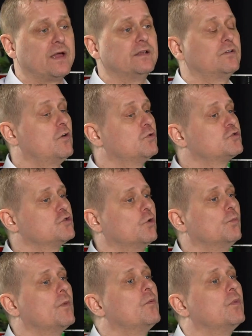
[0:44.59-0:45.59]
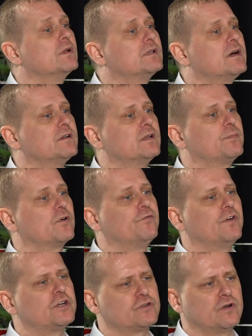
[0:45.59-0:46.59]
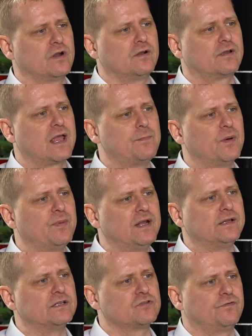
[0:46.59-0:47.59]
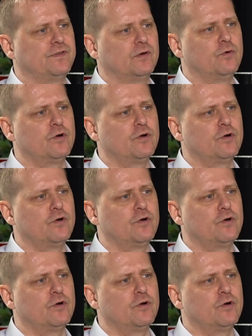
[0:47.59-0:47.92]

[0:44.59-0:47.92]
and also what are the professional capabilities of their